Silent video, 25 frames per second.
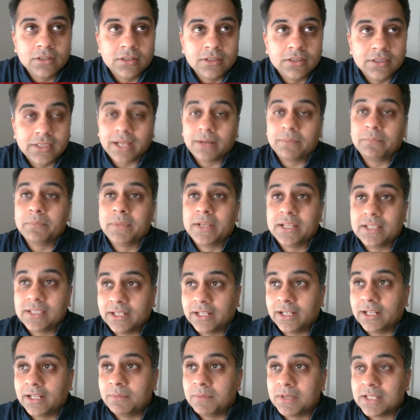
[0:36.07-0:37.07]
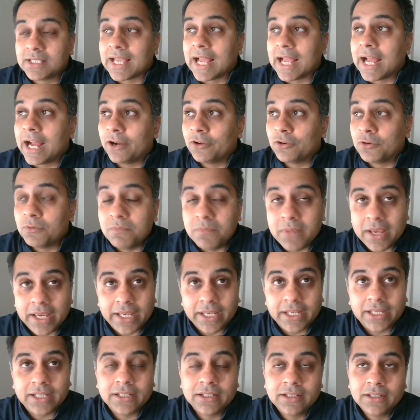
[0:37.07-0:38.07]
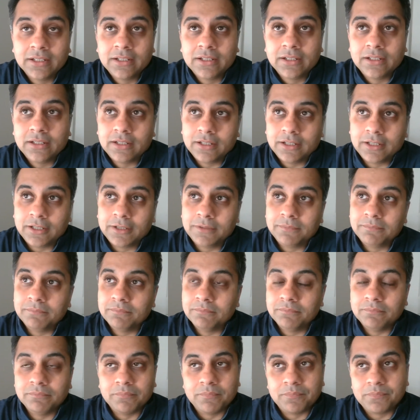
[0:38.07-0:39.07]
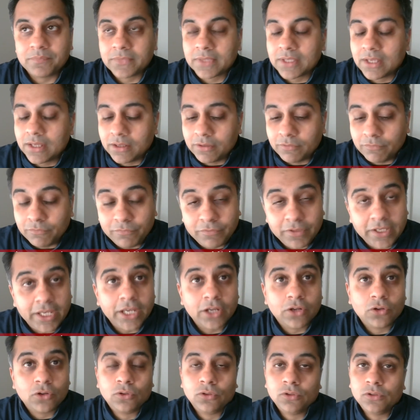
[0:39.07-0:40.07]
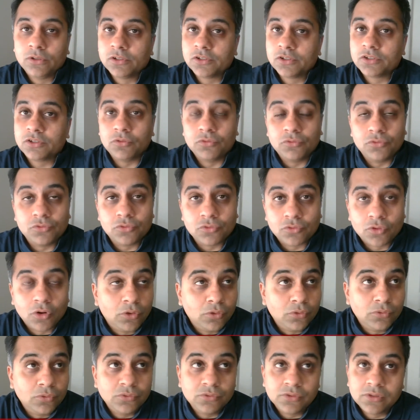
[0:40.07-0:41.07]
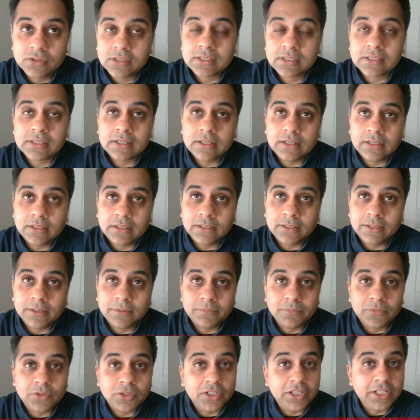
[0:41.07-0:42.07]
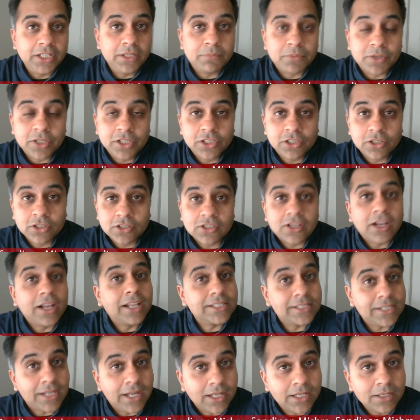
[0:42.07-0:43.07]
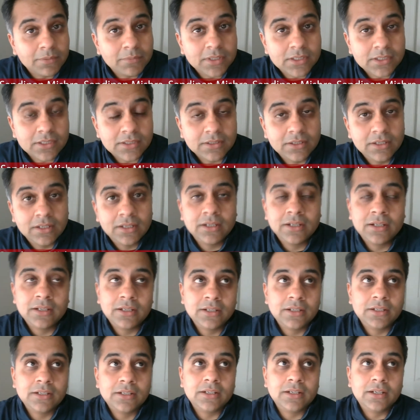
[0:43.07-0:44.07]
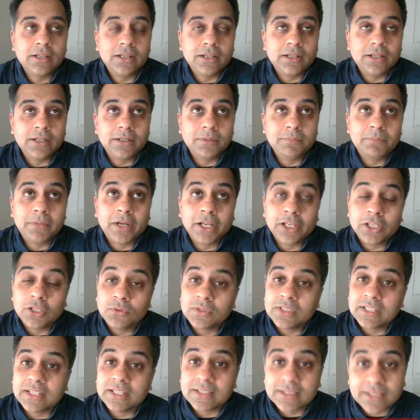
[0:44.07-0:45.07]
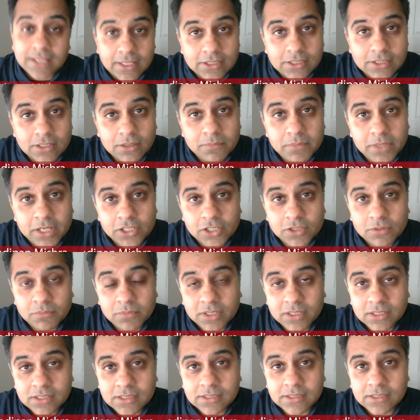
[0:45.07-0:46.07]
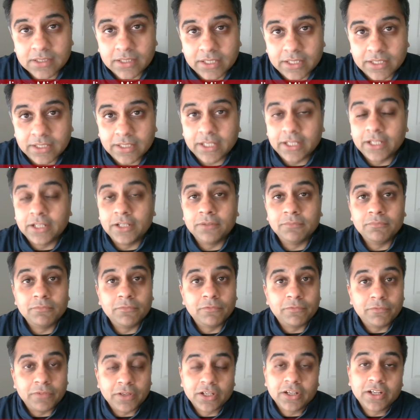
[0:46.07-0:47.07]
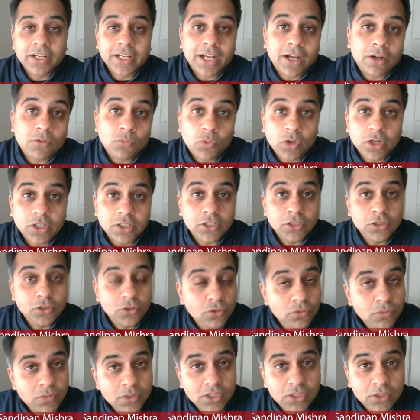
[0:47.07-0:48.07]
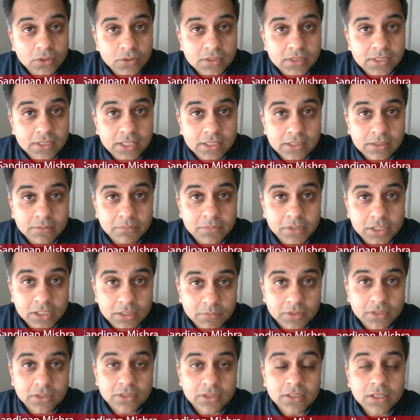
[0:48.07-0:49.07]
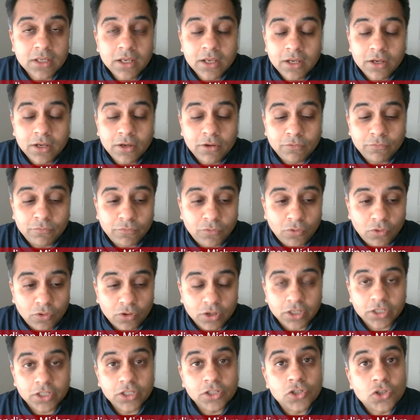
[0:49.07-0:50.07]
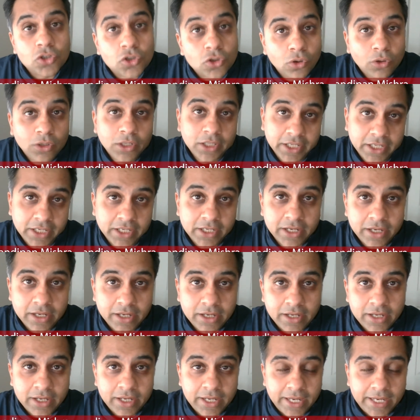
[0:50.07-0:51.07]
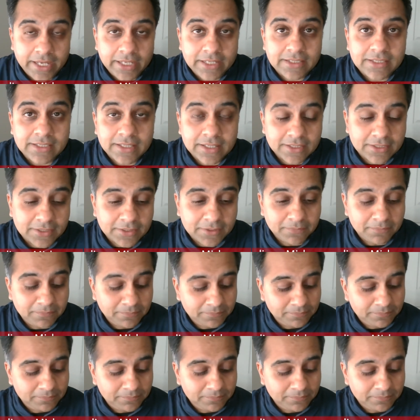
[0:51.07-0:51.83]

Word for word: That basically means how to make um, vehicles, drones, um, 3D printers autonomous uh, by using sensor measurements and then figuring out what to do with those sensor measurements for controlling a system.